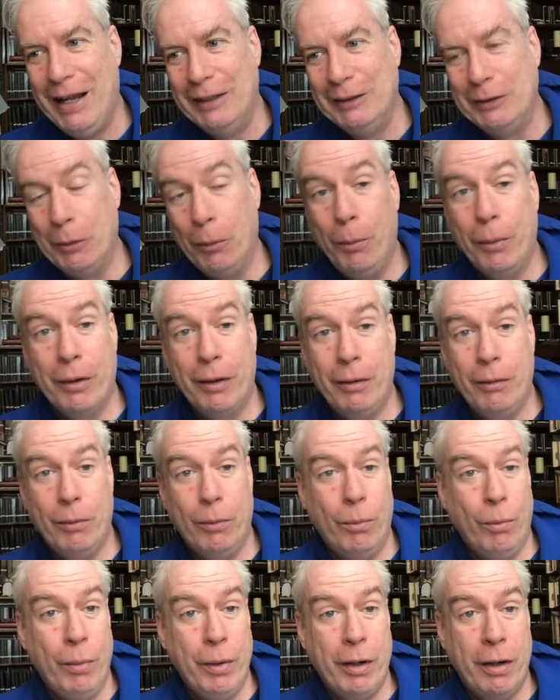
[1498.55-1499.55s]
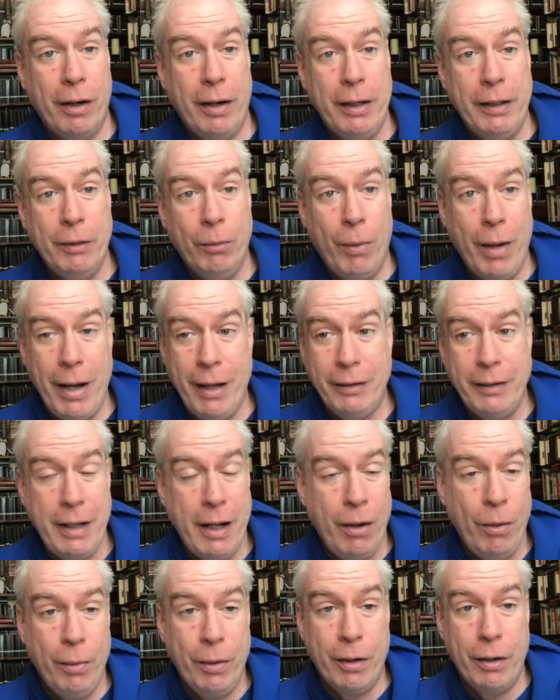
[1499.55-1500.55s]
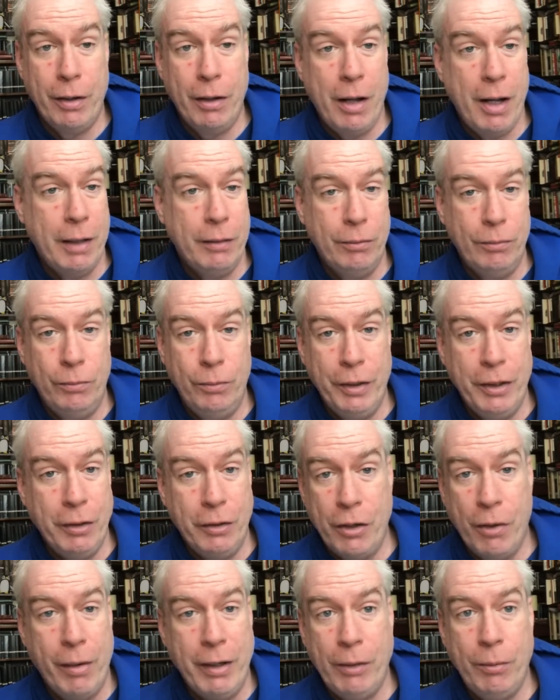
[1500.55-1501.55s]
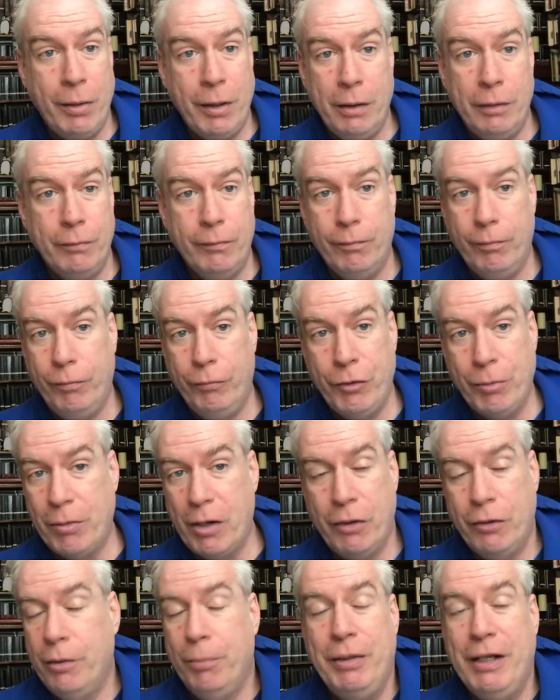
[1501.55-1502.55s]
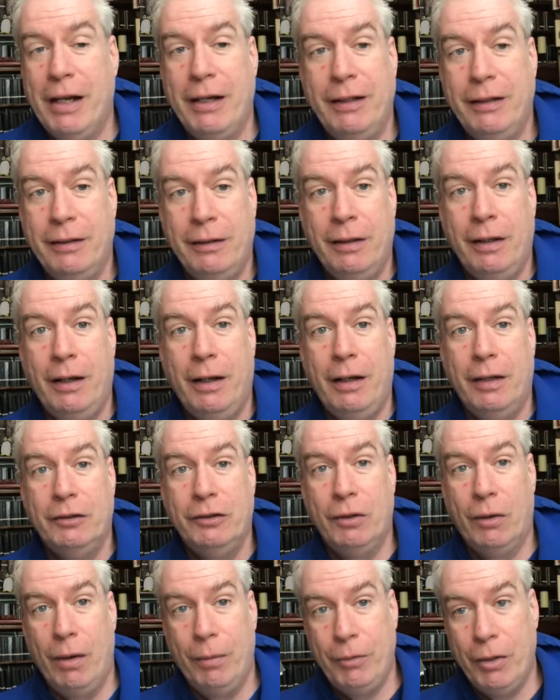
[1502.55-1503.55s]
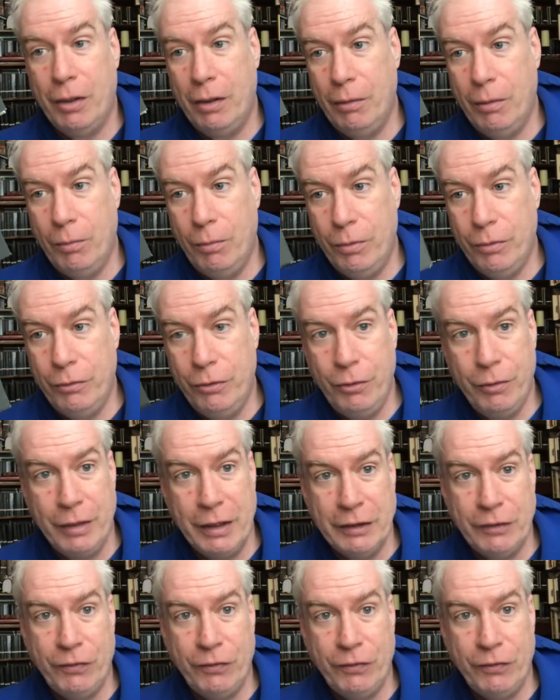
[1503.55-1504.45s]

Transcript: So we're we're in the wild now. We are not we could go anywhere. Tomorrow could be anything. So I'm gonna we're doing this